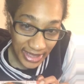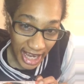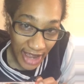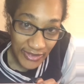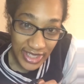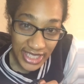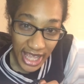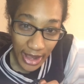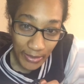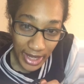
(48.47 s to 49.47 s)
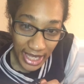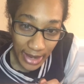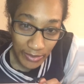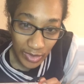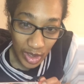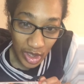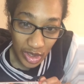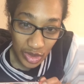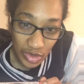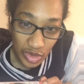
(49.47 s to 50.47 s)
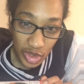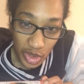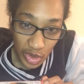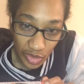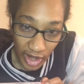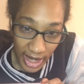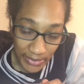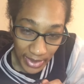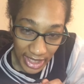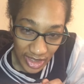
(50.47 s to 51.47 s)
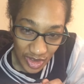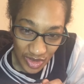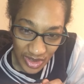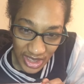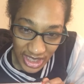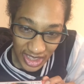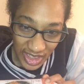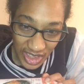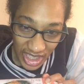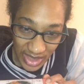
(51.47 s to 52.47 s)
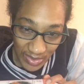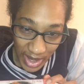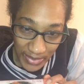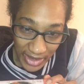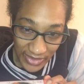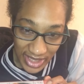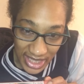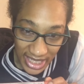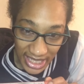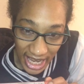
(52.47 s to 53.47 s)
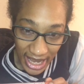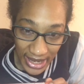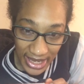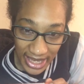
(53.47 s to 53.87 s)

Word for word: I haven't set up my camera too great, but you, you just might be able to see that.